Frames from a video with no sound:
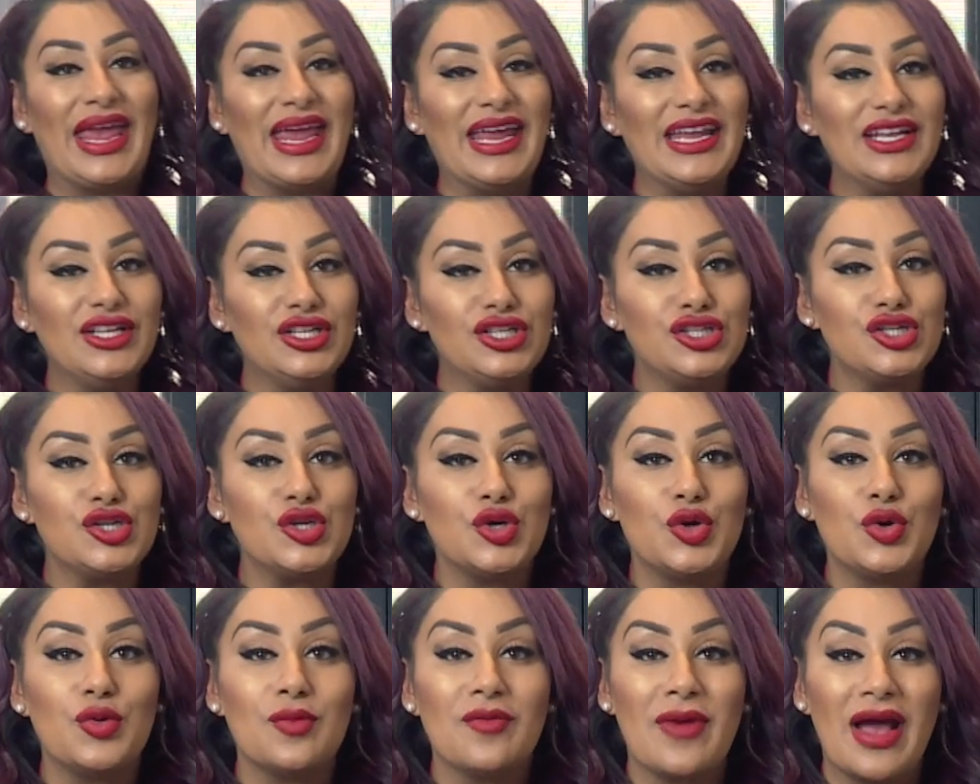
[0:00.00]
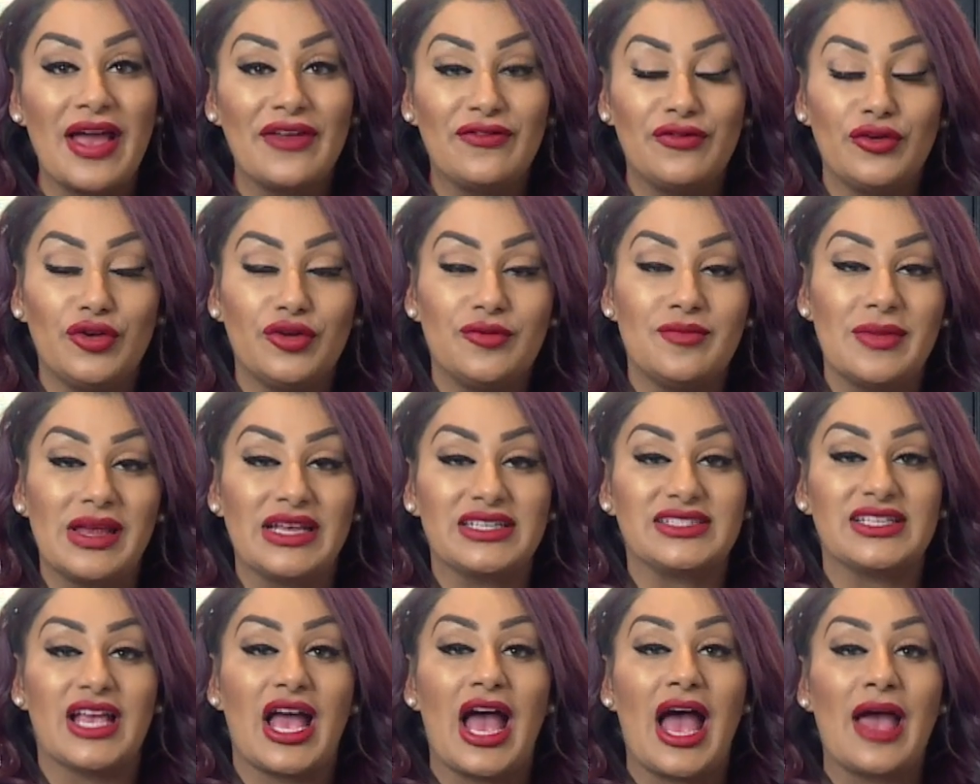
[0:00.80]
into my food
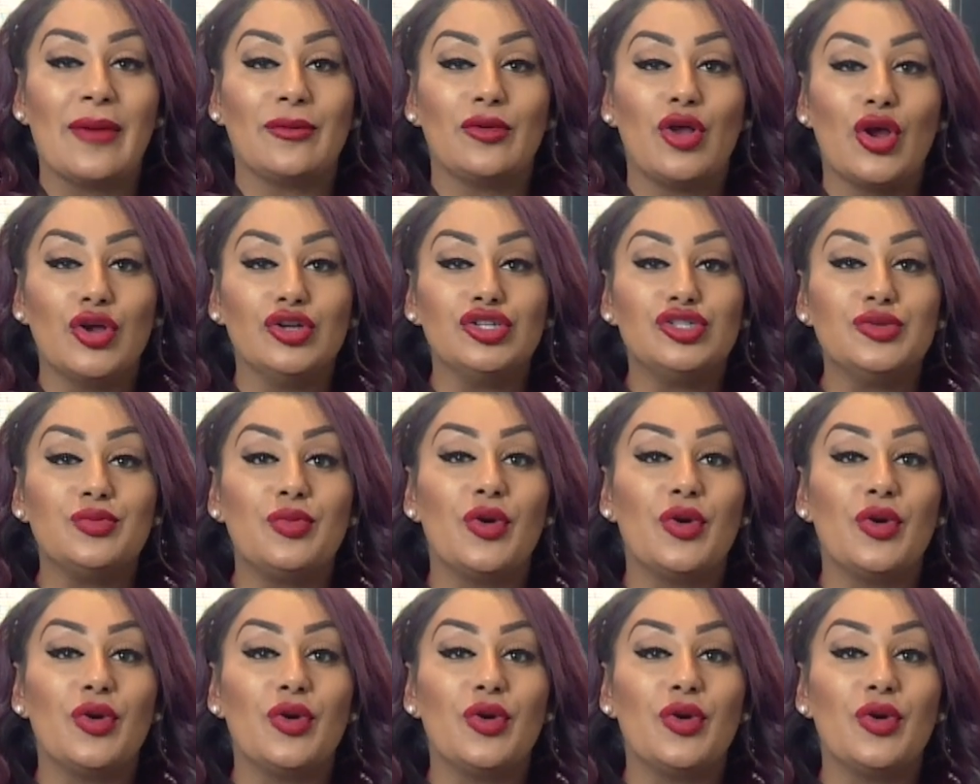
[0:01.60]
mixer, I'm going to